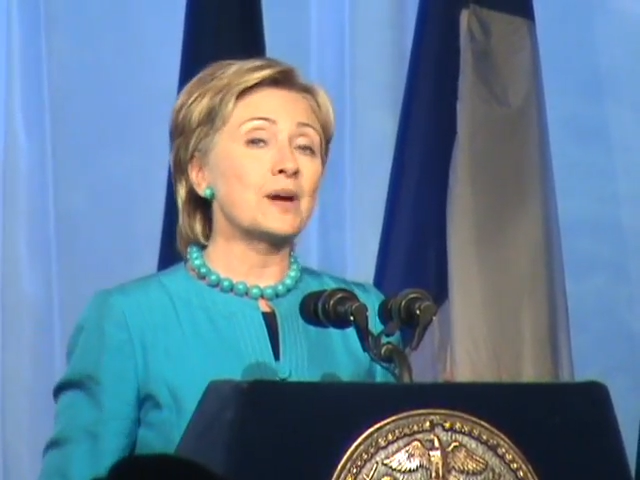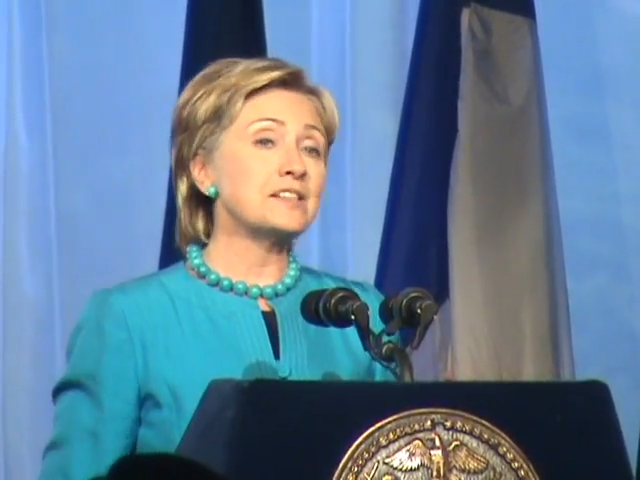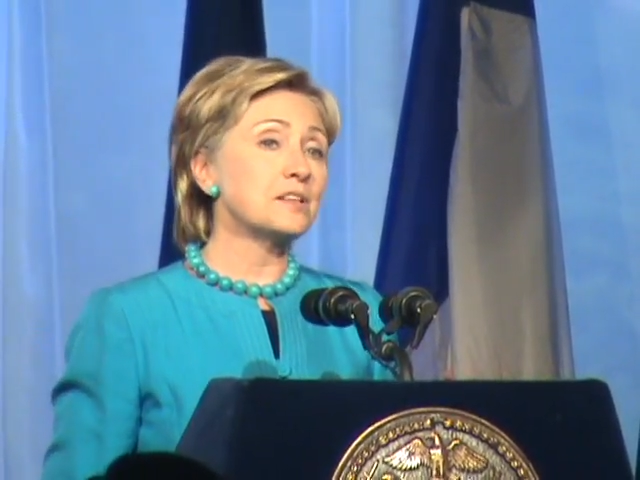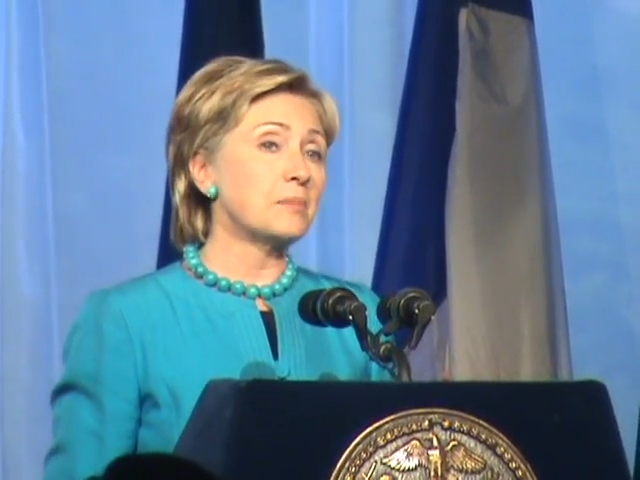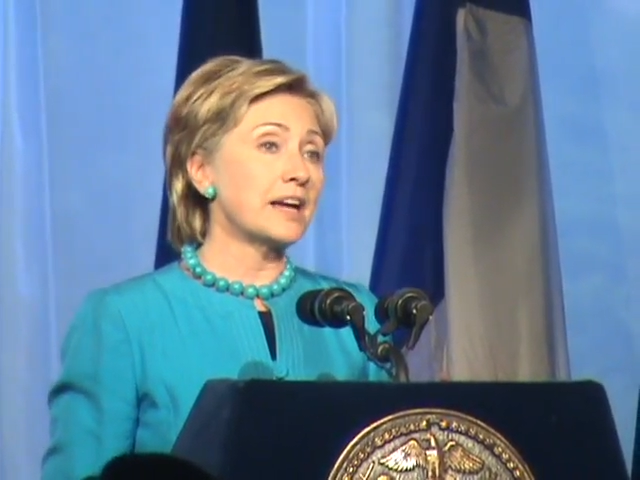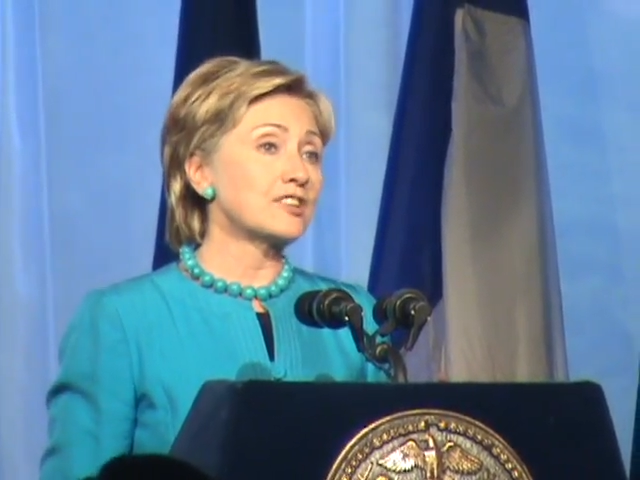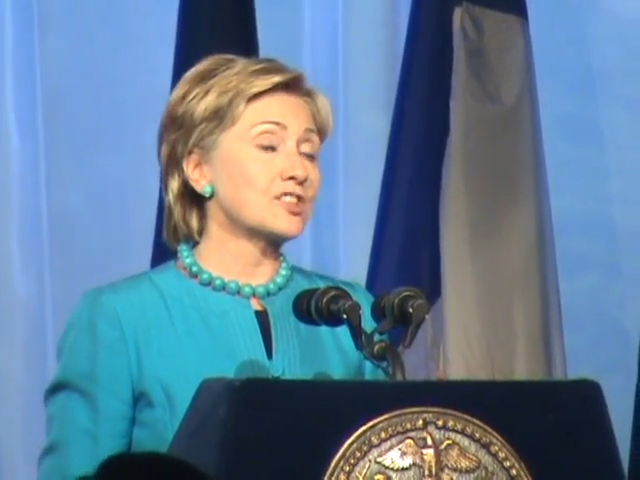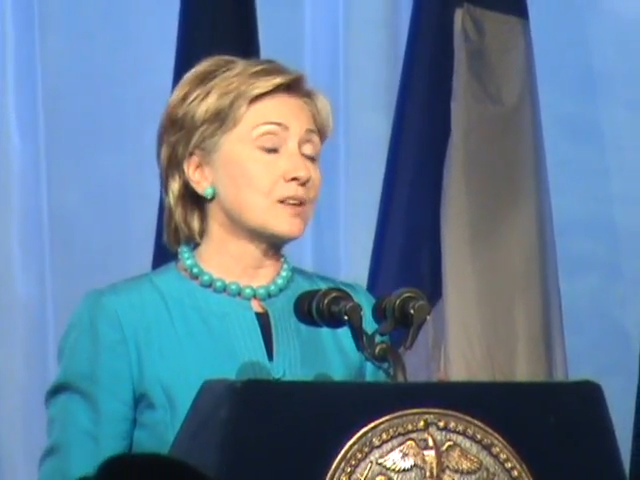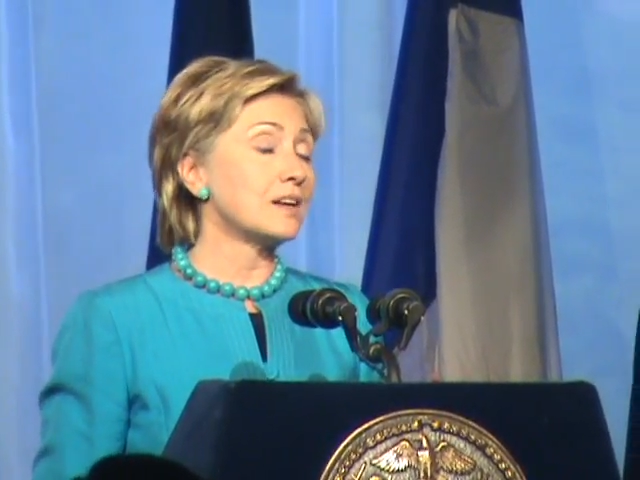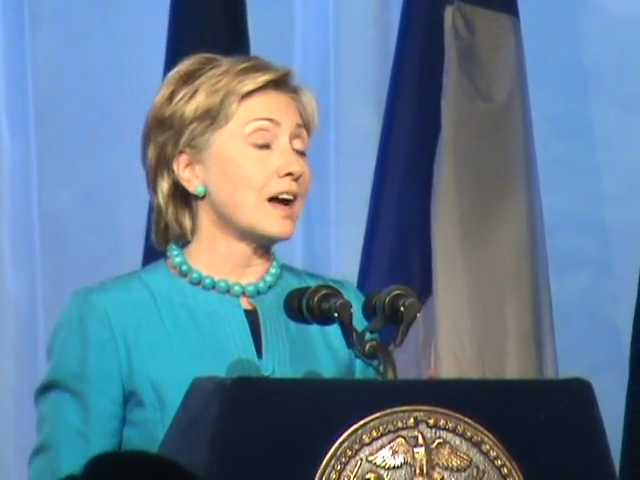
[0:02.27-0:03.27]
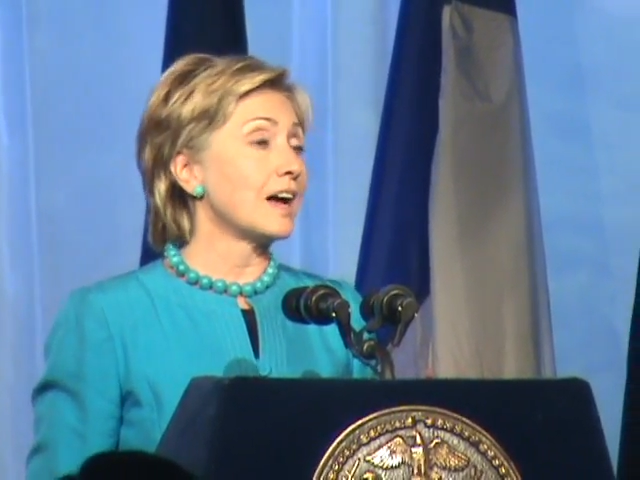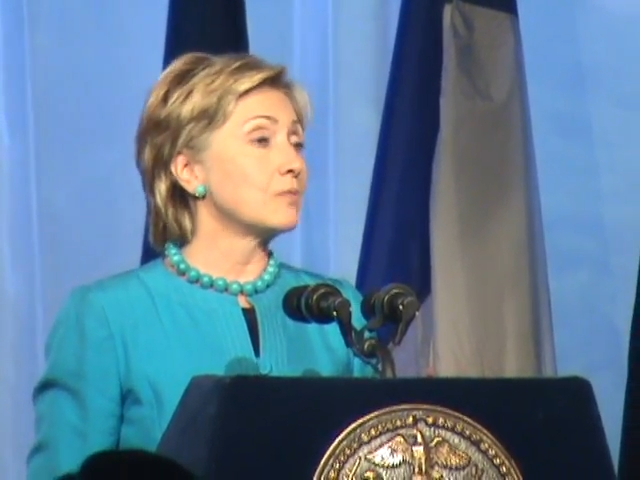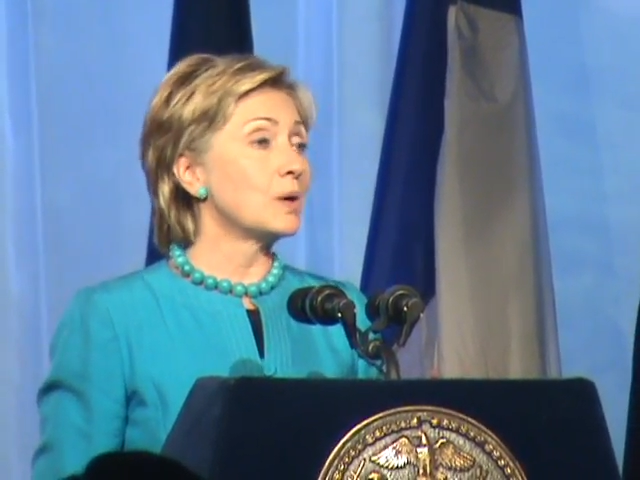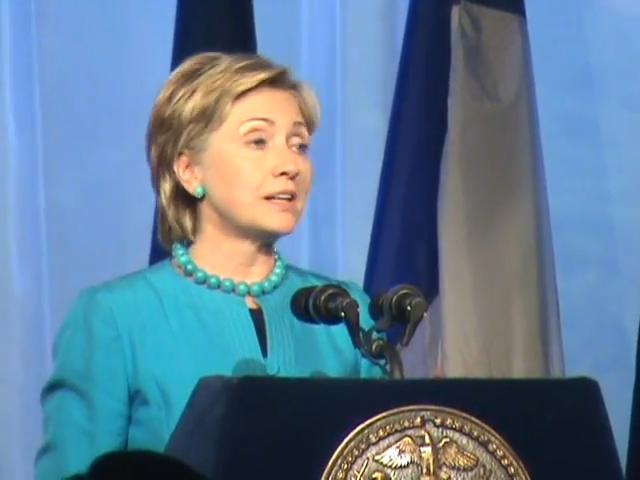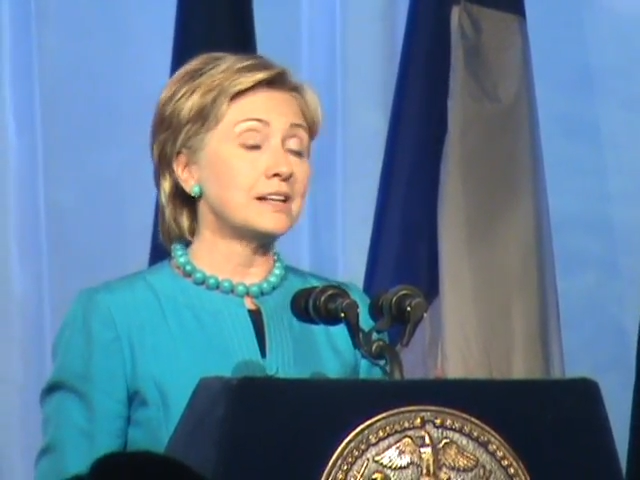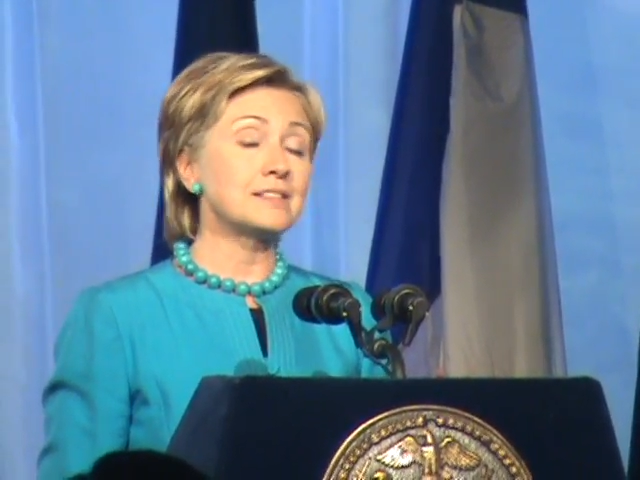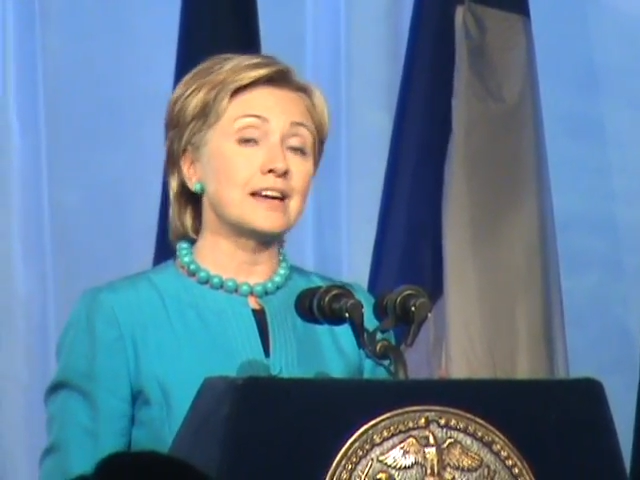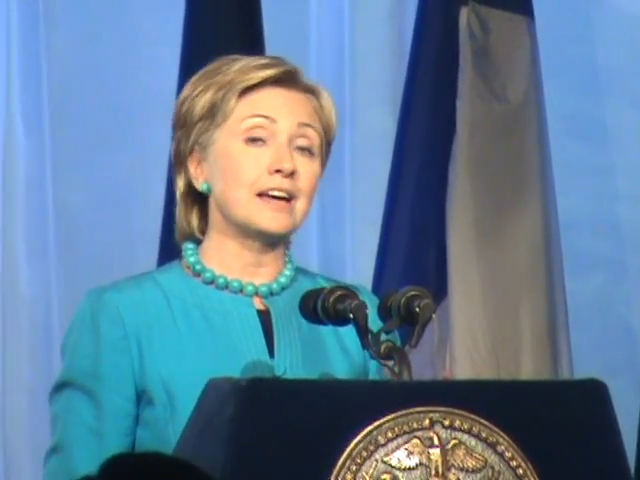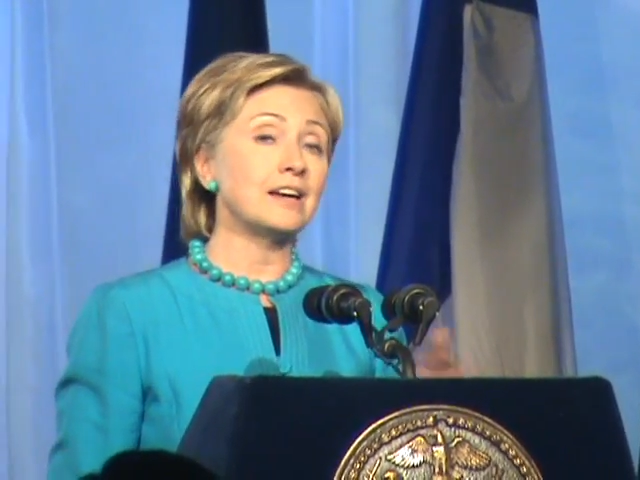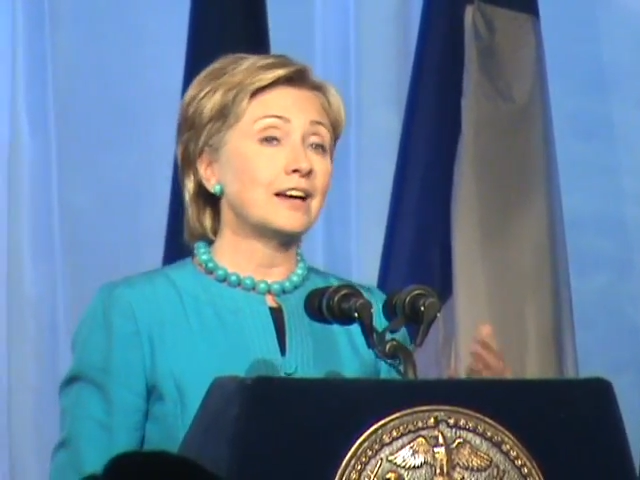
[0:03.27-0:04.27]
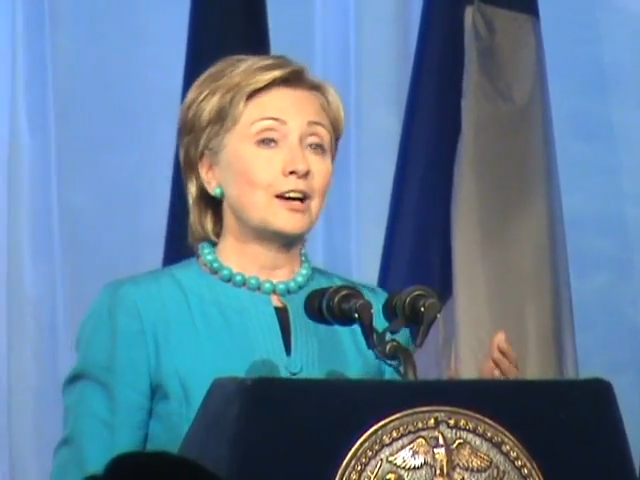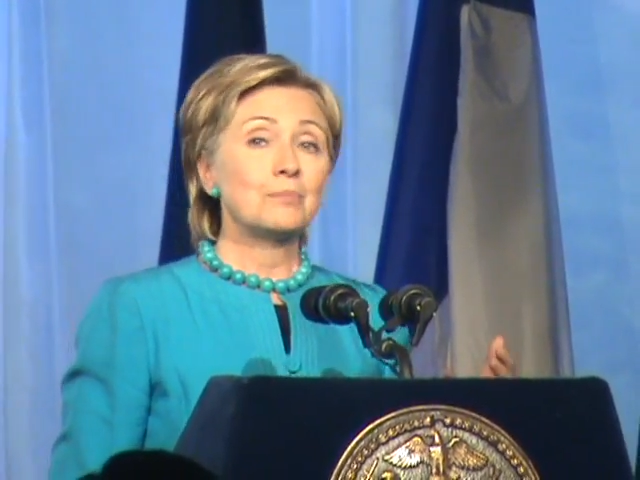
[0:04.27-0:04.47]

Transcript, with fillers: Gracie Mansion on what is a